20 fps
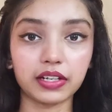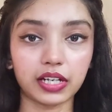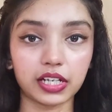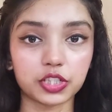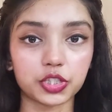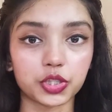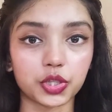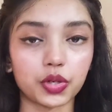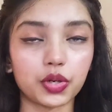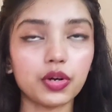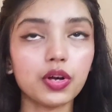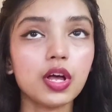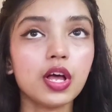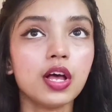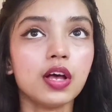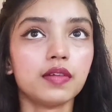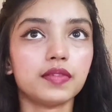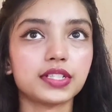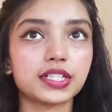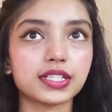ratio,
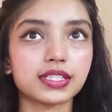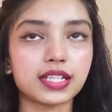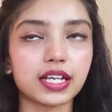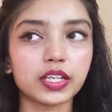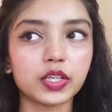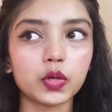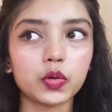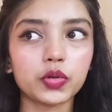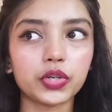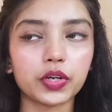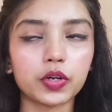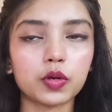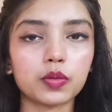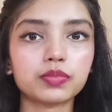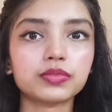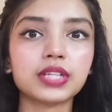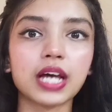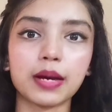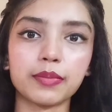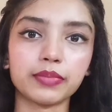which is the
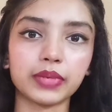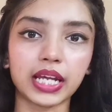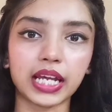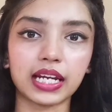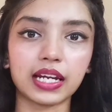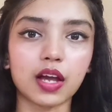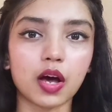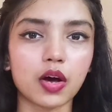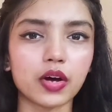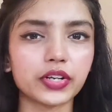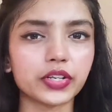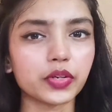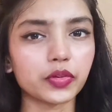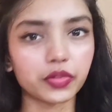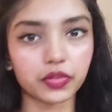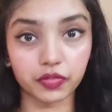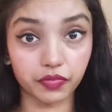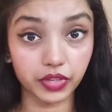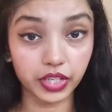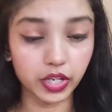YouTube thumbnail or
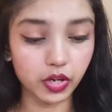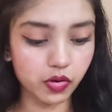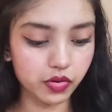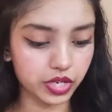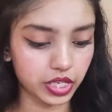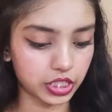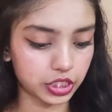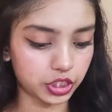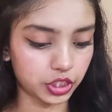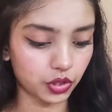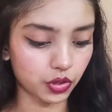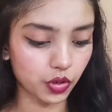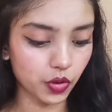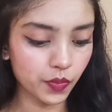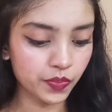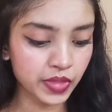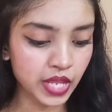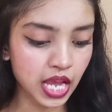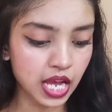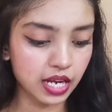YouTube video
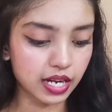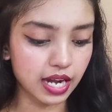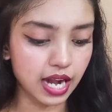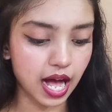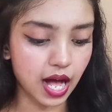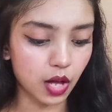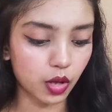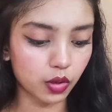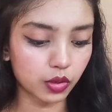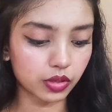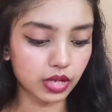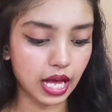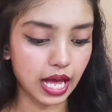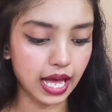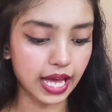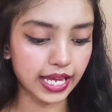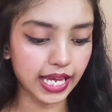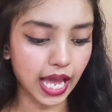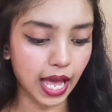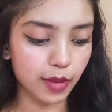ratio. Now
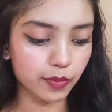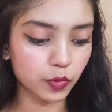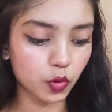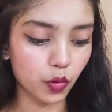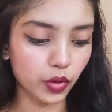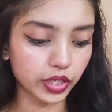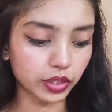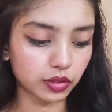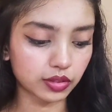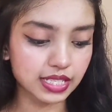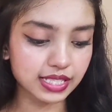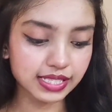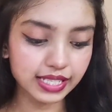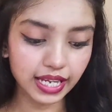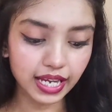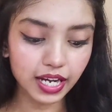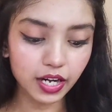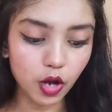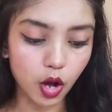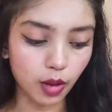I am going to the
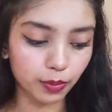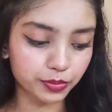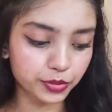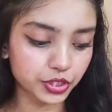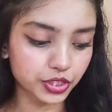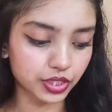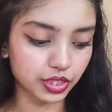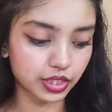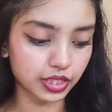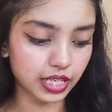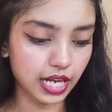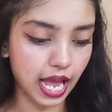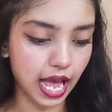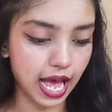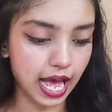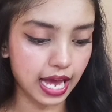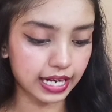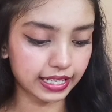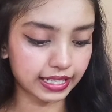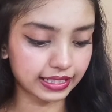sticker option
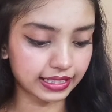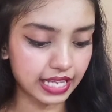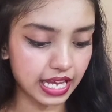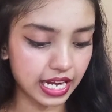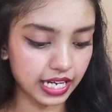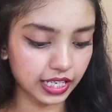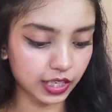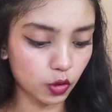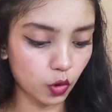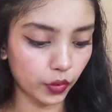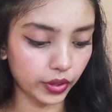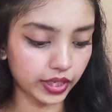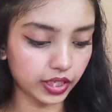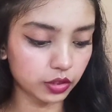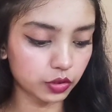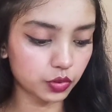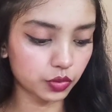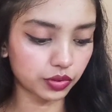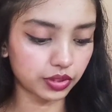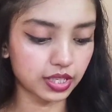and then
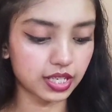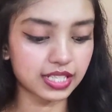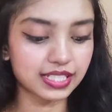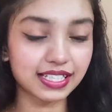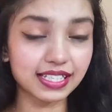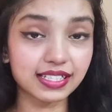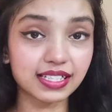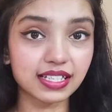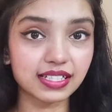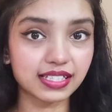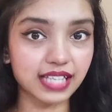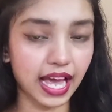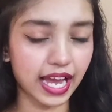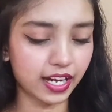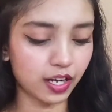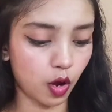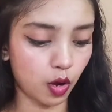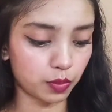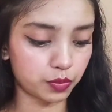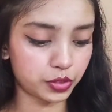going to the scissor
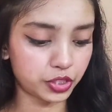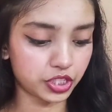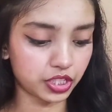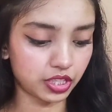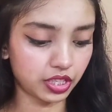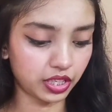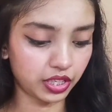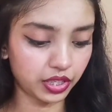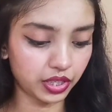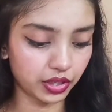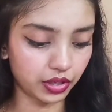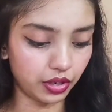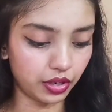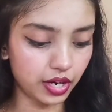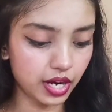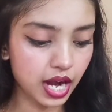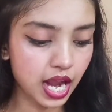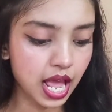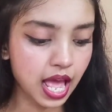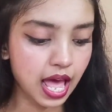sign option
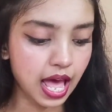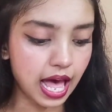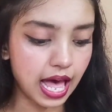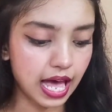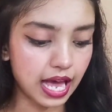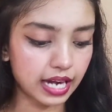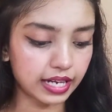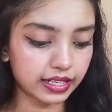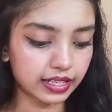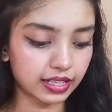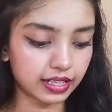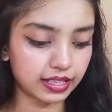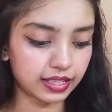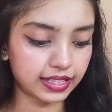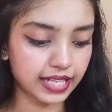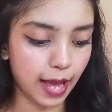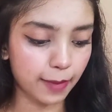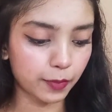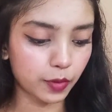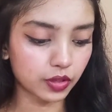here, and
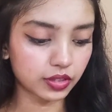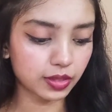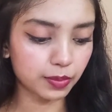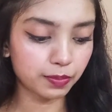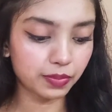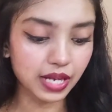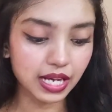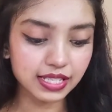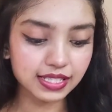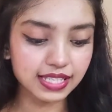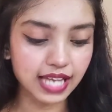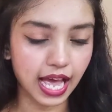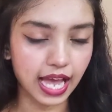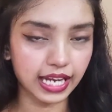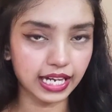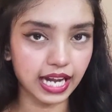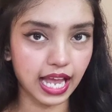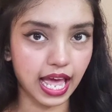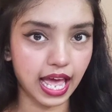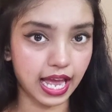tap on the plus
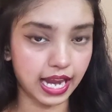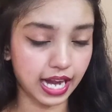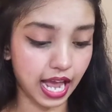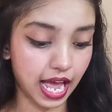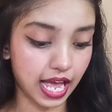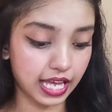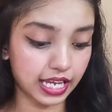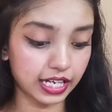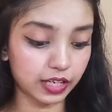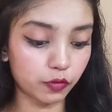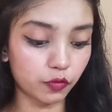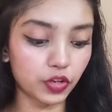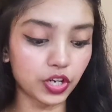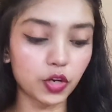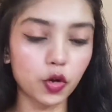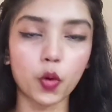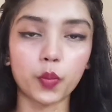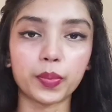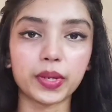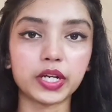sign and it
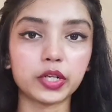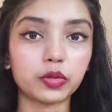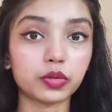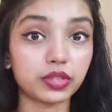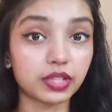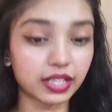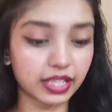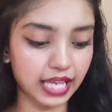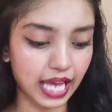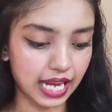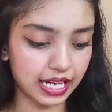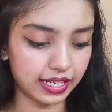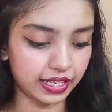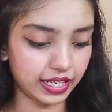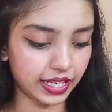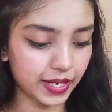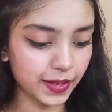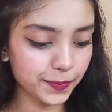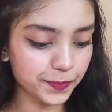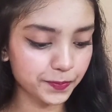will open to the
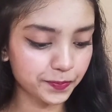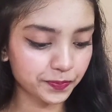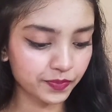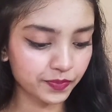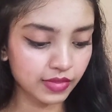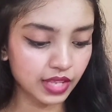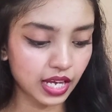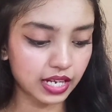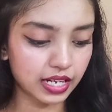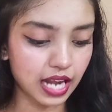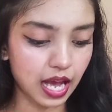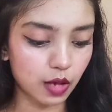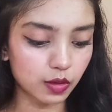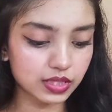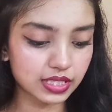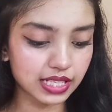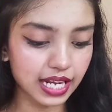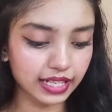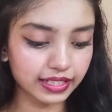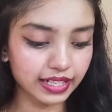gallery. Now
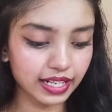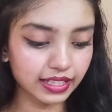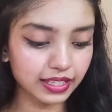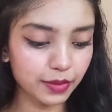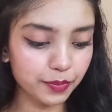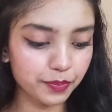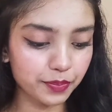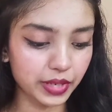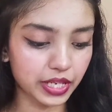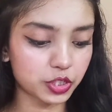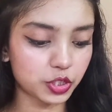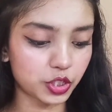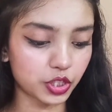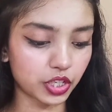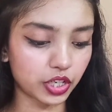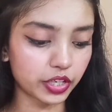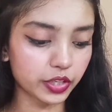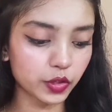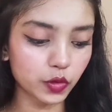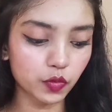selecting the
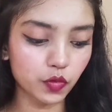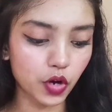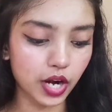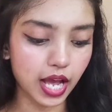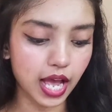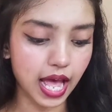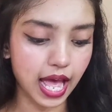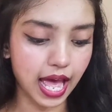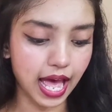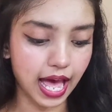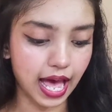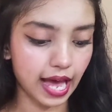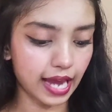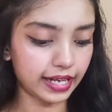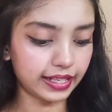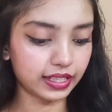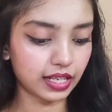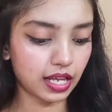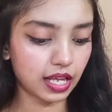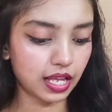picture you wanna
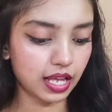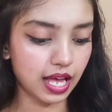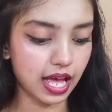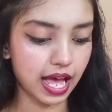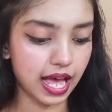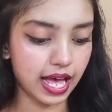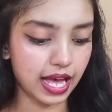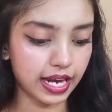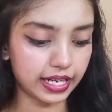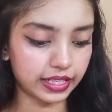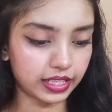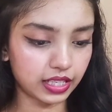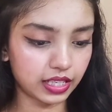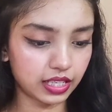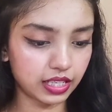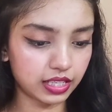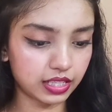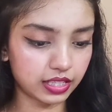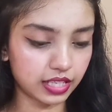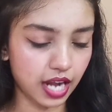add, and
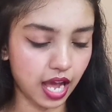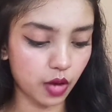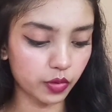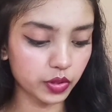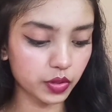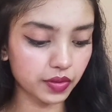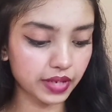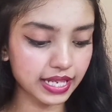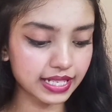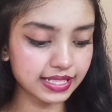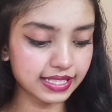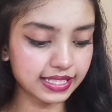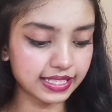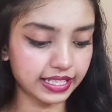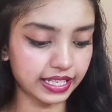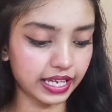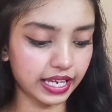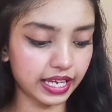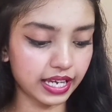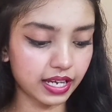now you can
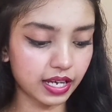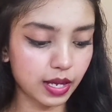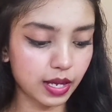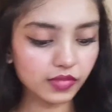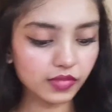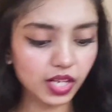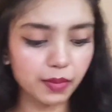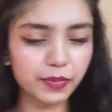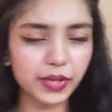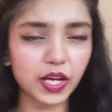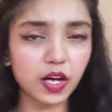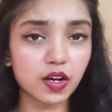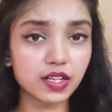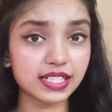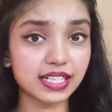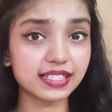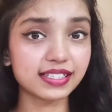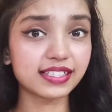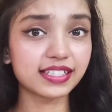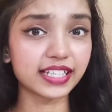see,
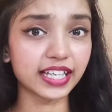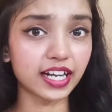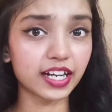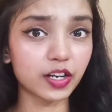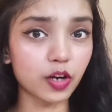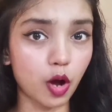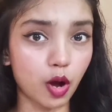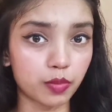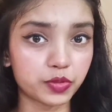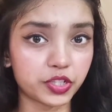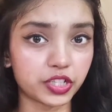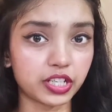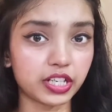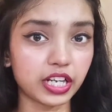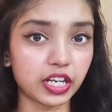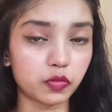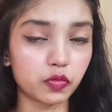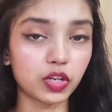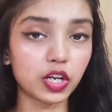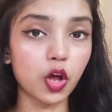because it's sticker option,
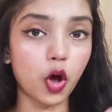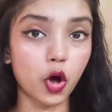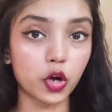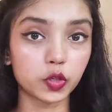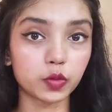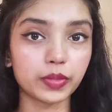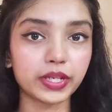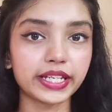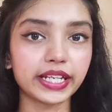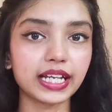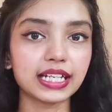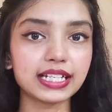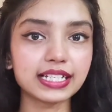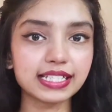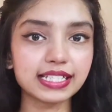it will automatically